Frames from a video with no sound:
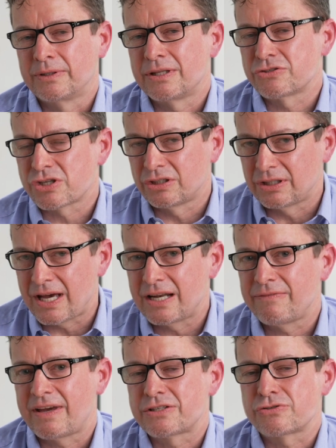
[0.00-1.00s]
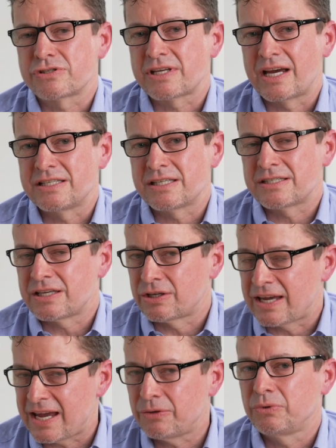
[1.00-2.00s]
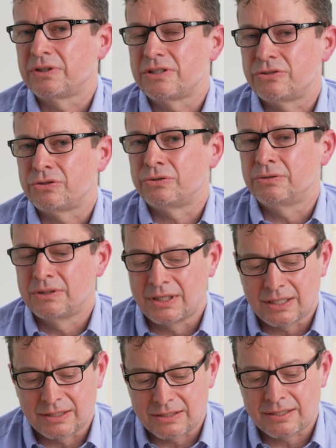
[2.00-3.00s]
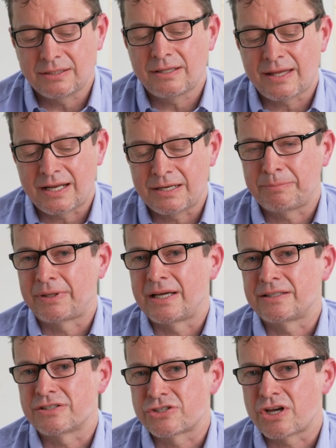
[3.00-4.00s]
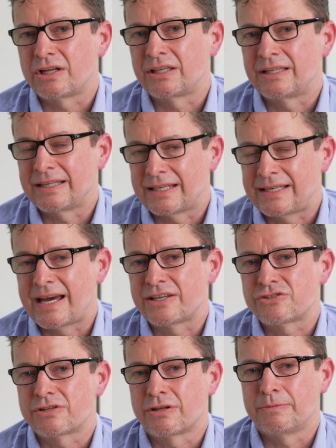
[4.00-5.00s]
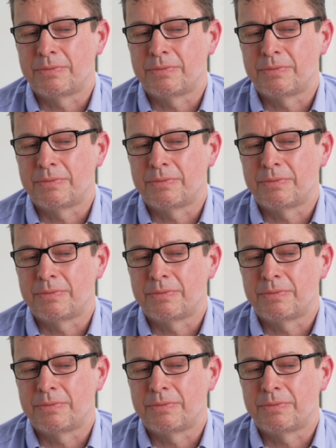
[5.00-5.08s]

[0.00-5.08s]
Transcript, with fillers: And there's a lot of exercises that you can't really do until that implant is solidly attached to the